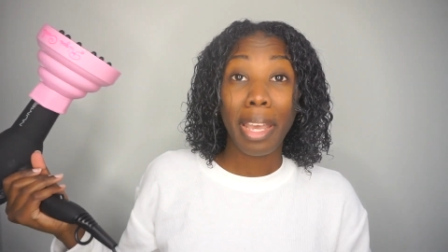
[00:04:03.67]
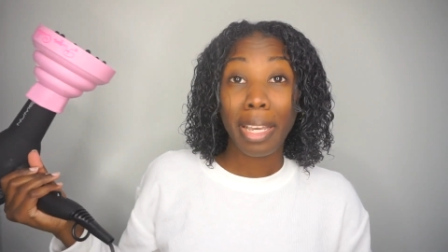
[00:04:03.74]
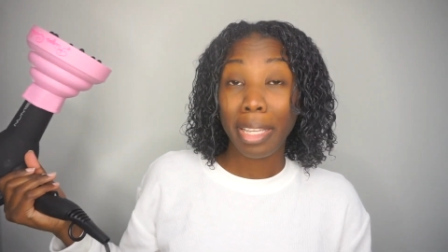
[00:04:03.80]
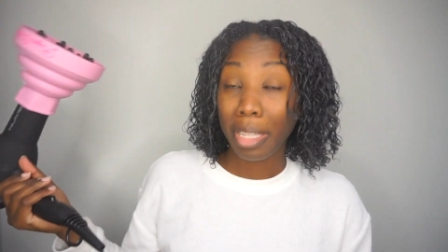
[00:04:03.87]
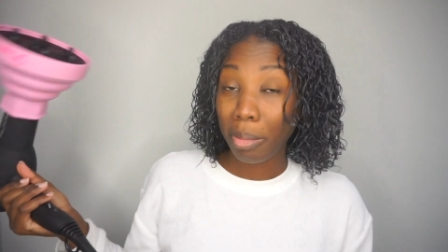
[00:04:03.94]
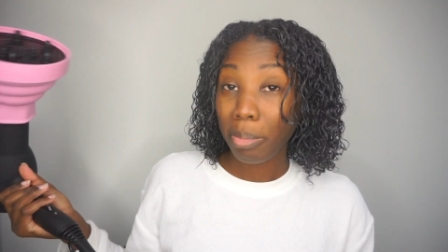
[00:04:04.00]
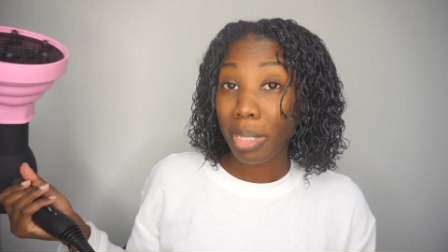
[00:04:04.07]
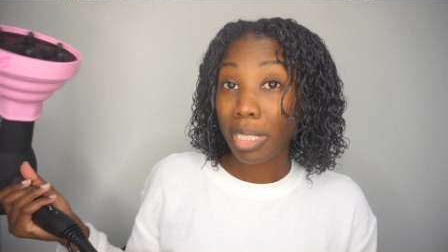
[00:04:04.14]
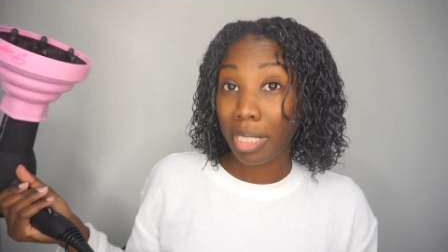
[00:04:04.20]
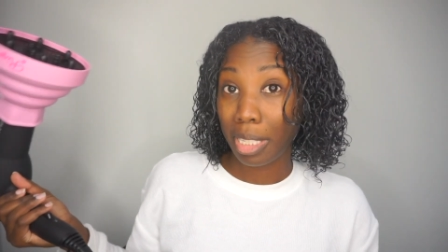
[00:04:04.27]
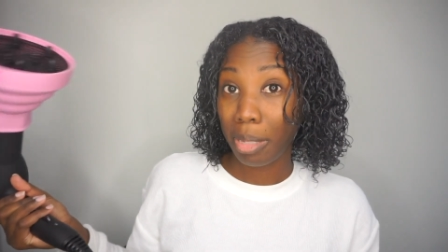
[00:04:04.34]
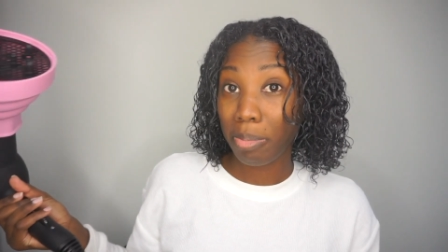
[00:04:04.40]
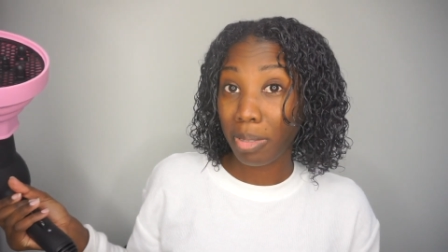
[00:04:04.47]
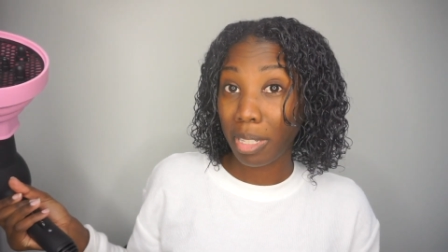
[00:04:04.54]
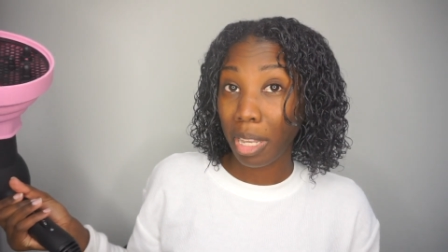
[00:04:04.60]
Give me
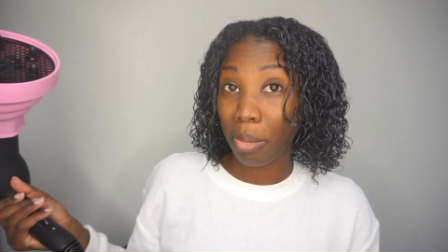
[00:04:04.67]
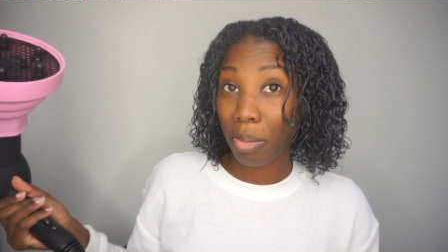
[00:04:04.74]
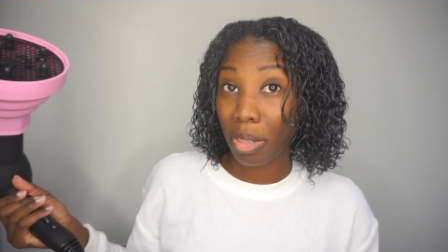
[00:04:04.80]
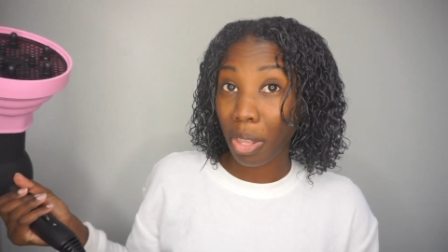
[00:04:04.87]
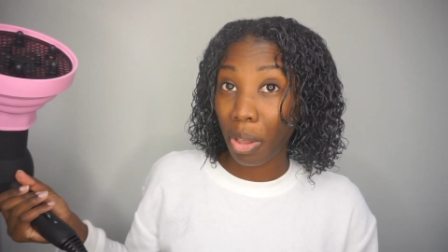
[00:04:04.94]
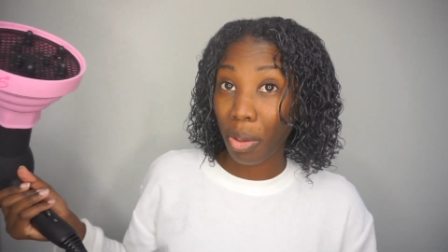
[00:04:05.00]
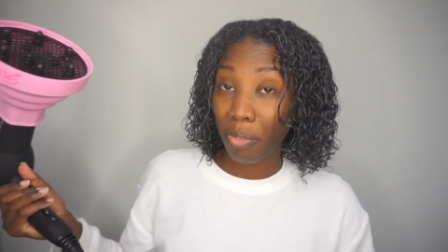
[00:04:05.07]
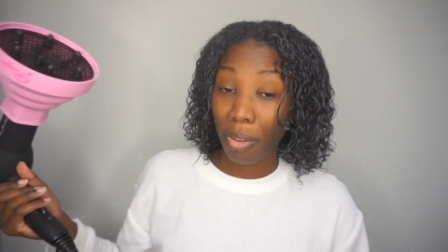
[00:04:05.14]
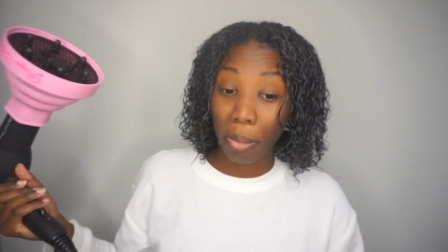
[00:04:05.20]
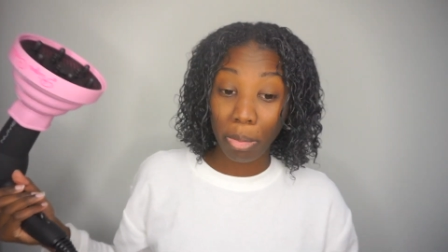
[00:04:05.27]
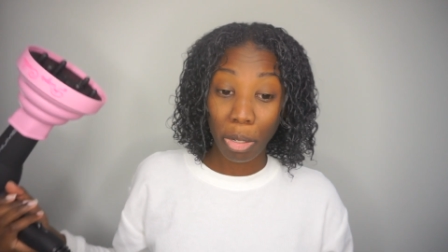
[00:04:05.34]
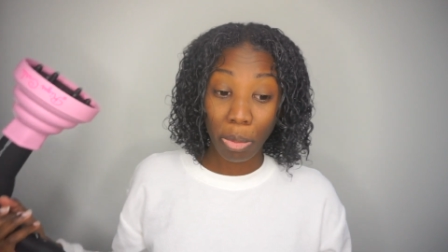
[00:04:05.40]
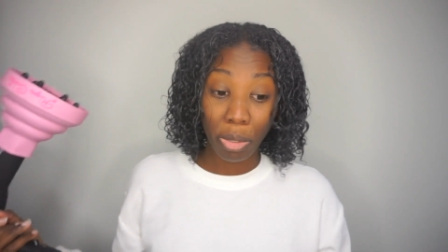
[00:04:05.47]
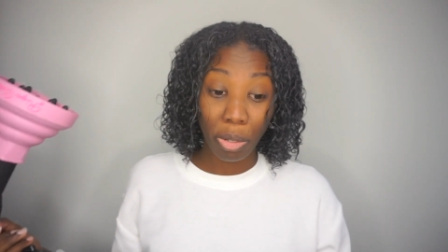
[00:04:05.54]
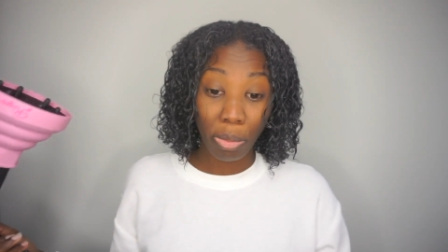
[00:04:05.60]
tips down below if I'm
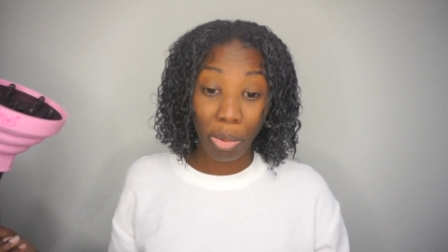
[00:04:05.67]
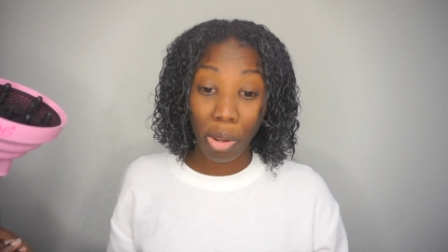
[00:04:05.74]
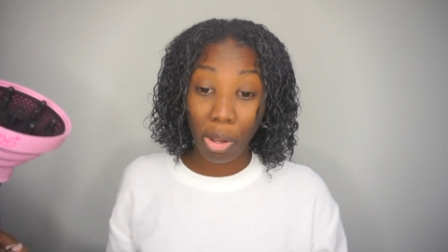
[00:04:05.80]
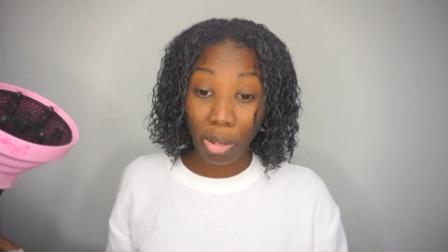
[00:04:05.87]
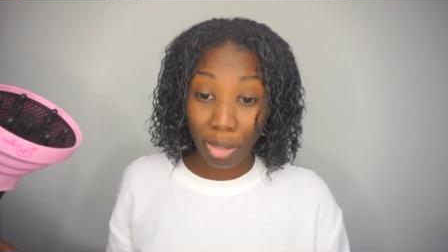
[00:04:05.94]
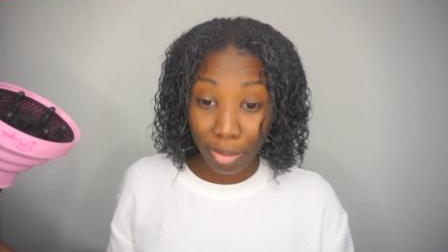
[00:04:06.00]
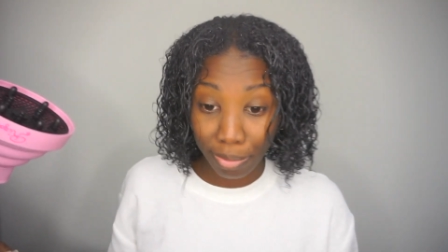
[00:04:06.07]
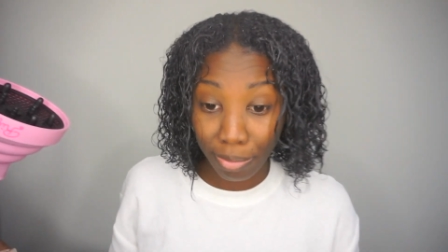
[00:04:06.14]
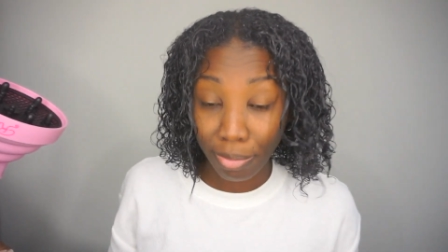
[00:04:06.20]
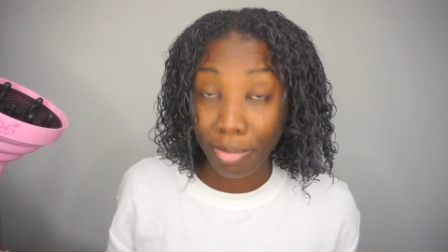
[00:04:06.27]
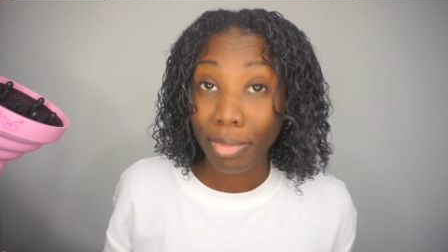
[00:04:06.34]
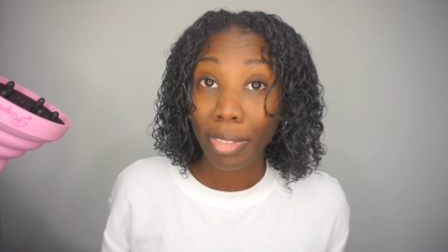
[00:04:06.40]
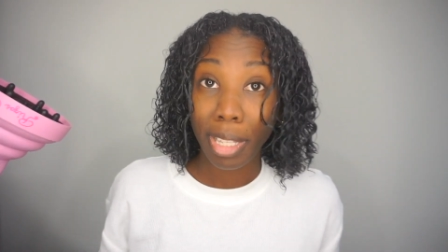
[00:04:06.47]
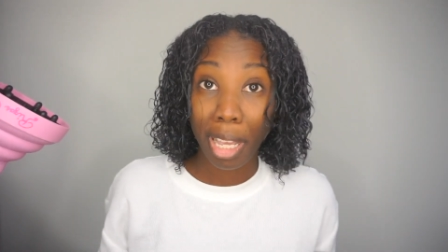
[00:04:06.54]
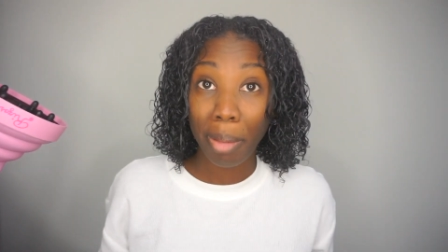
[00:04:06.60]
doing it
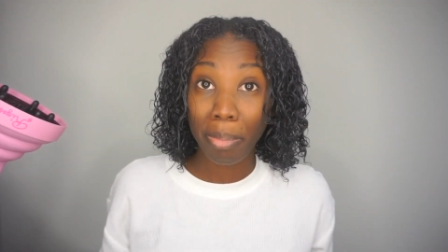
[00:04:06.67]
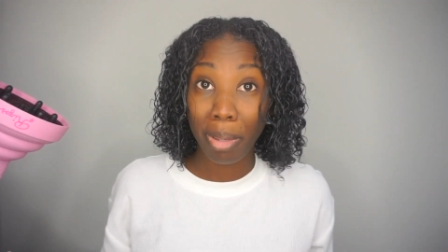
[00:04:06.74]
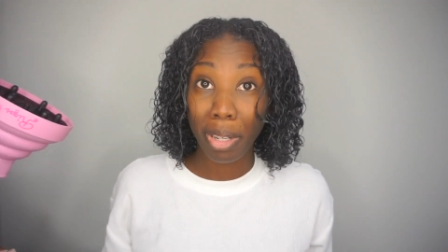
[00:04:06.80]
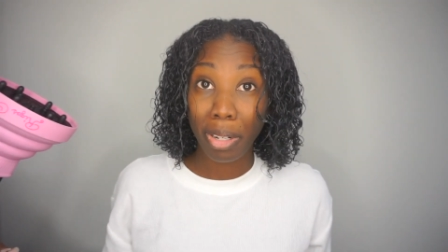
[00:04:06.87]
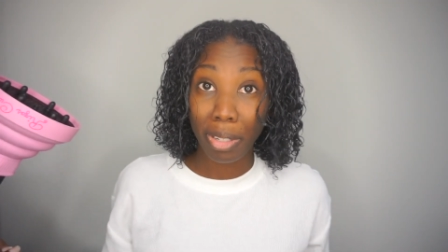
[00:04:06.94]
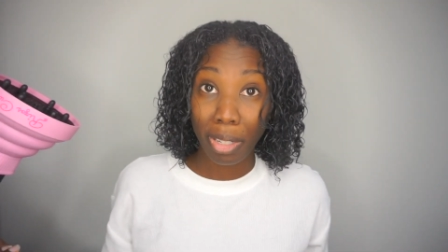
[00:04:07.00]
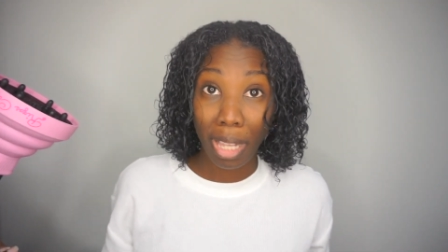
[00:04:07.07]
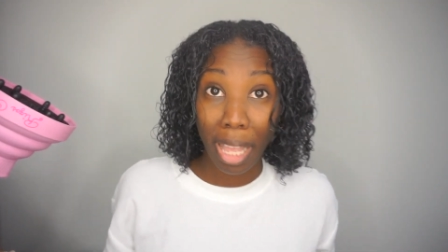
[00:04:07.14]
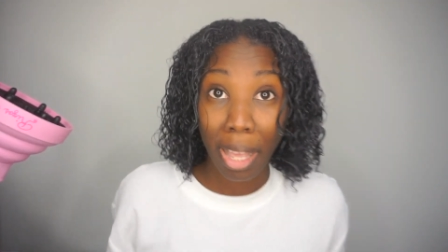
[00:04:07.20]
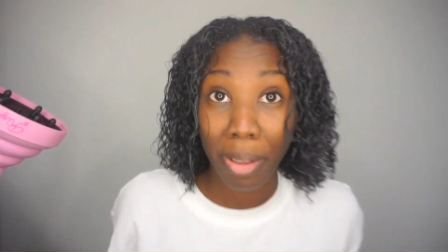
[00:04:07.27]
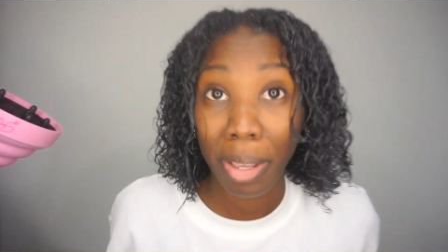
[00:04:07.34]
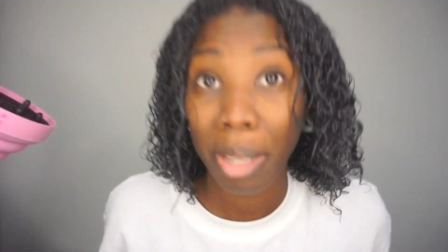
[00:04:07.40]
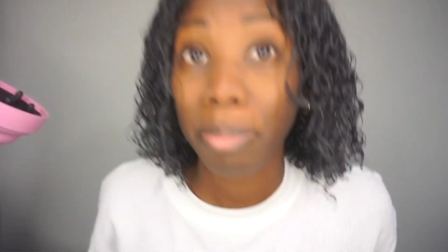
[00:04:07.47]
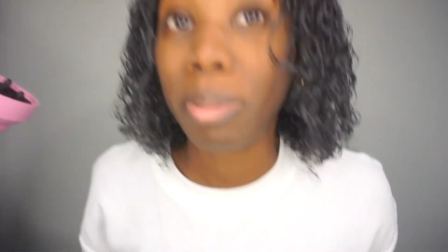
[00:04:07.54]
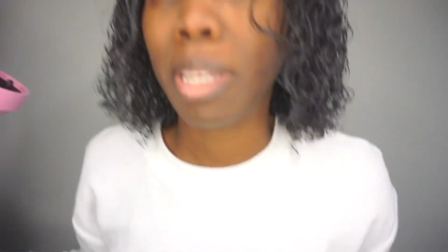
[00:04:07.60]
wrong. Help a girl out,
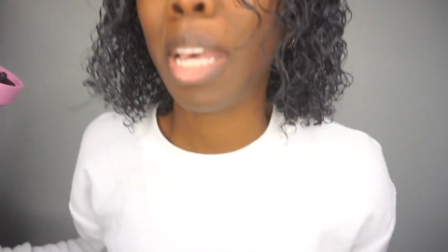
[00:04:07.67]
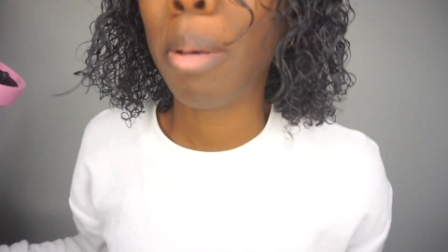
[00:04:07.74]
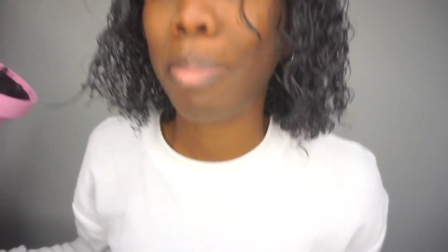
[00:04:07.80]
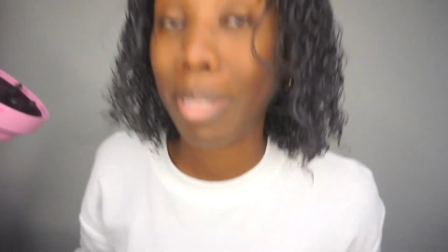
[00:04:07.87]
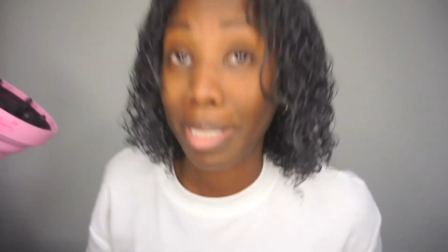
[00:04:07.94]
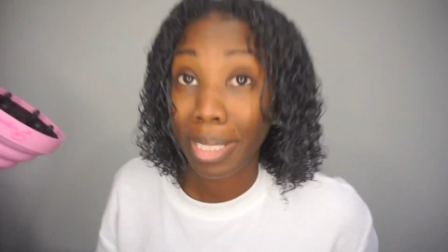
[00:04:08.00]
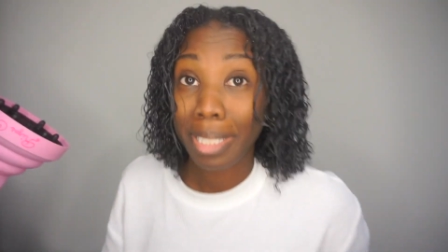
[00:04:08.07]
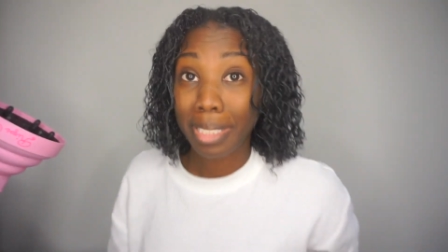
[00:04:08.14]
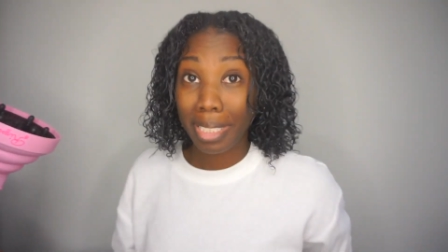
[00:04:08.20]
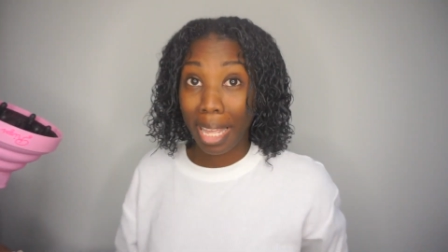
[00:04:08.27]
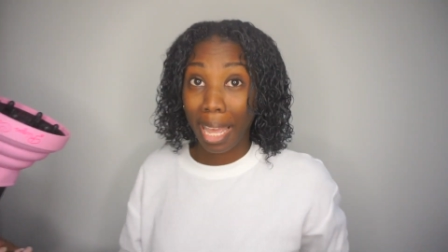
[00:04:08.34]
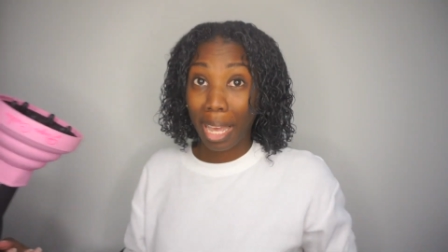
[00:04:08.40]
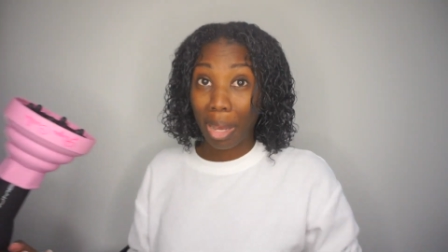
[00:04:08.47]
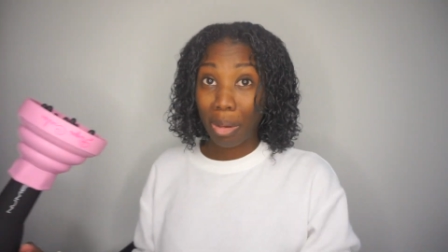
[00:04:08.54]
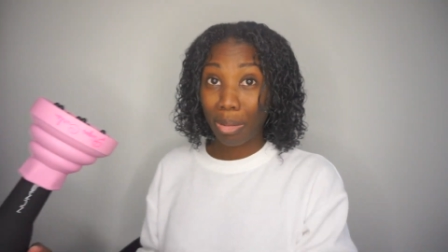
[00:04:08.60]
help a sister
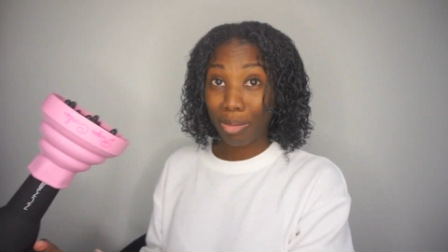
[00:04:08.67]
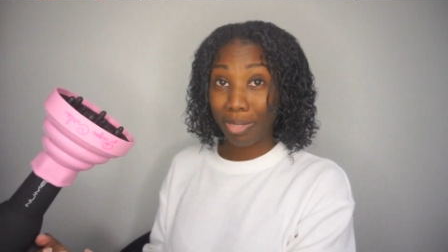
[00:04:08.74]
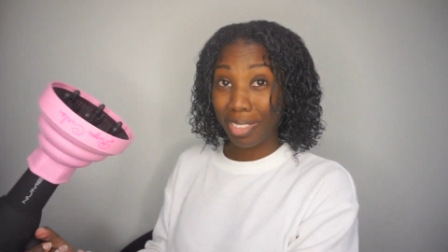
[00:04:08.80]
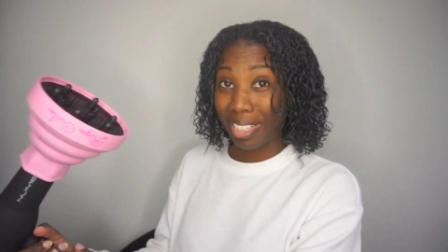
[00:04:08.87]
out.